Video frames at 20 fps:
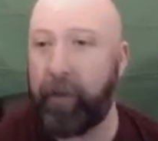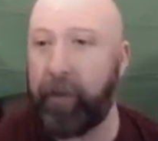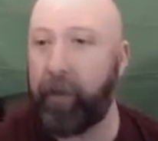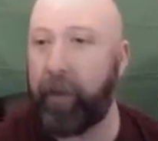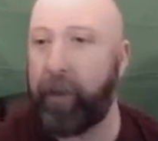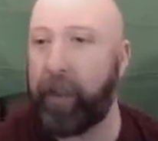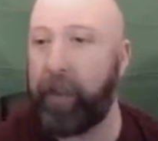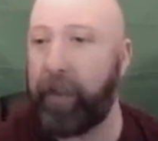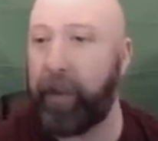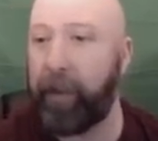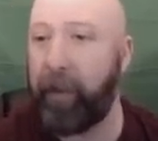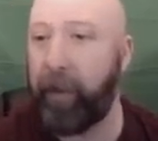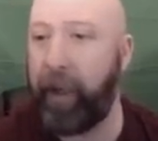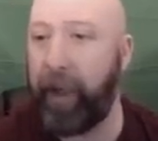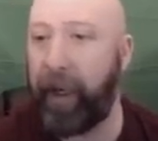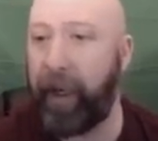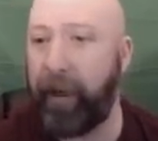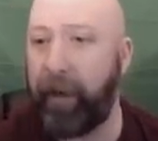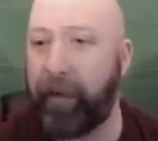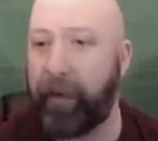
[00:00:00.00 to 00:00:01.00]
We do
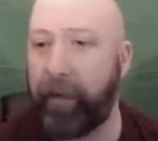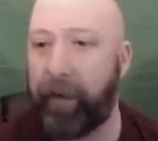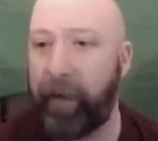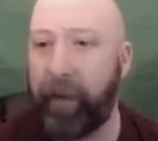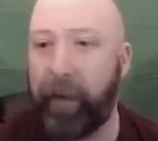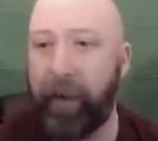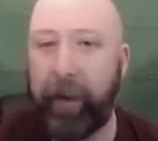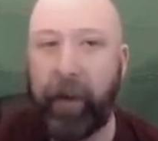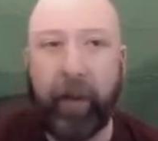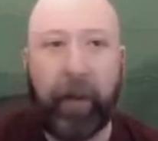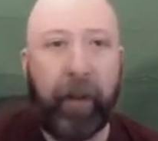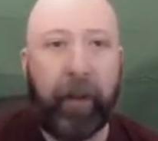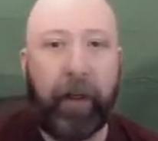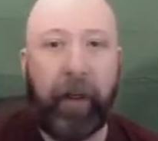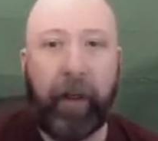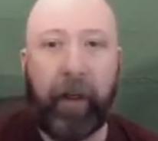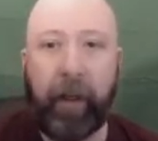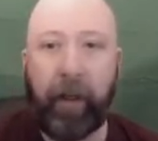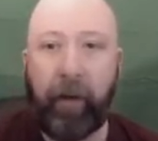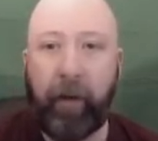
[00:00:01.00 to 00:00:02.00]
have,
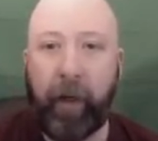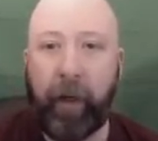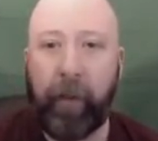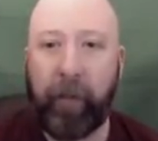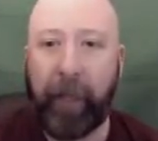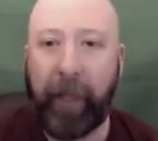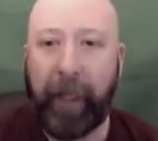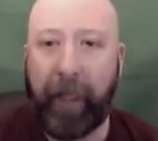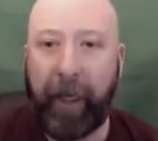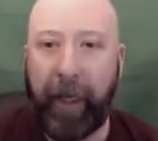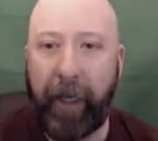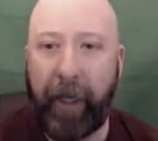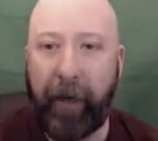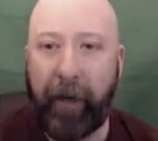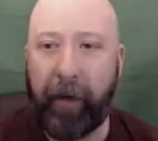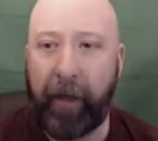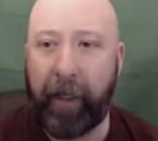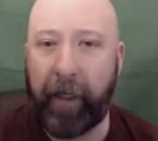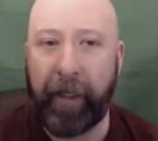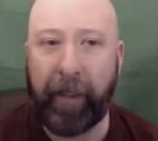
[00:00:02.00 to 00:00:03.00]
we are playing
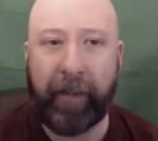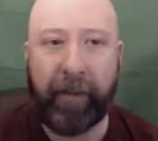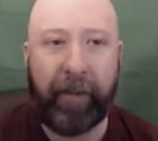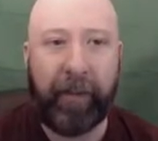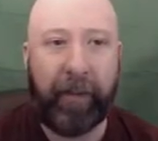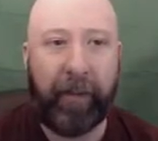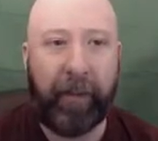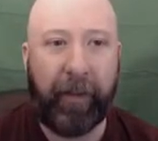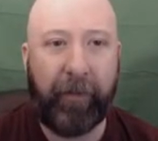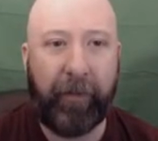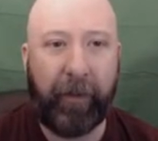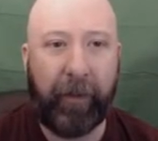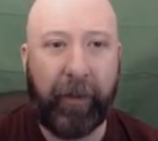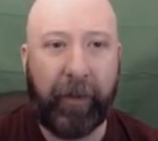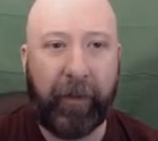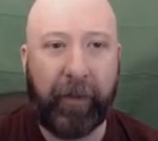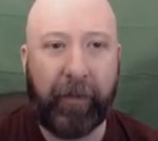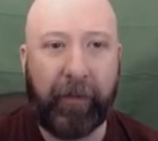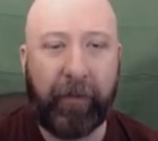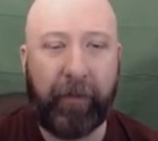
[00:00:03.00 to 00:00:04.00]
Hare at a
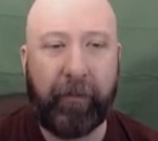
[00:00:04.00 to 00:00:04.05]
different,